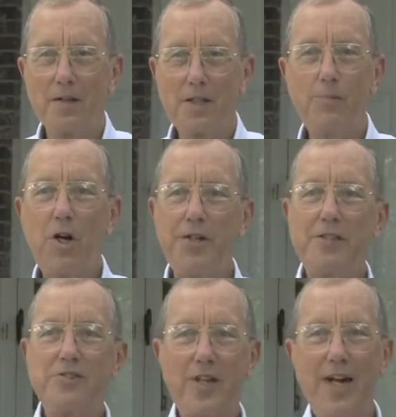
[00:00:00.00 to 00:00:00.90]
Come on
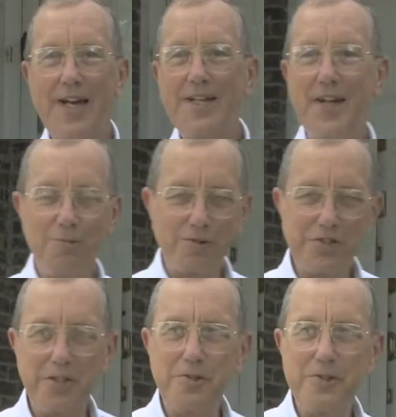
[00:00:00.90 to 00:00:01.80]
inside and I will
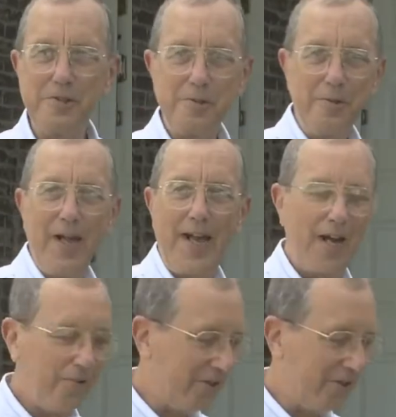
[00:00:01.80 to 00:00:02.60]
show you how